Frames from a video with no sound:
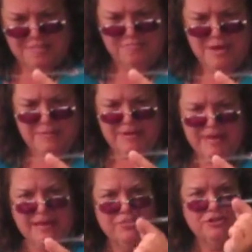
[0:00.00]
maybe an
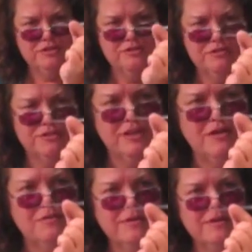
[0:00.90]
inch or
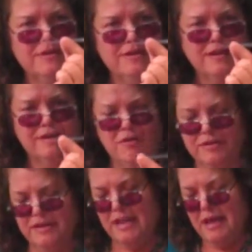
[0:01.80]
so, and
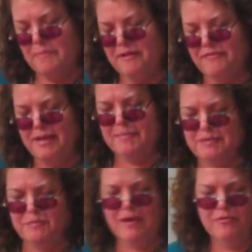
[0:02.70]
holding. My flame
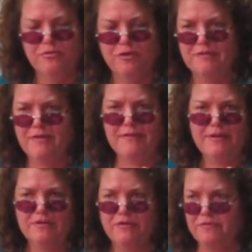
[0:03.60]
is around
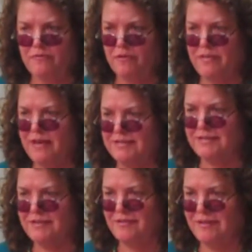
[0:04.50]
3,500 to
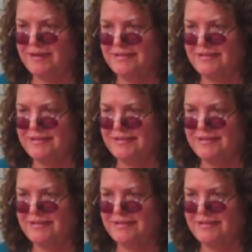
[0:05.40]
4,000 degrees.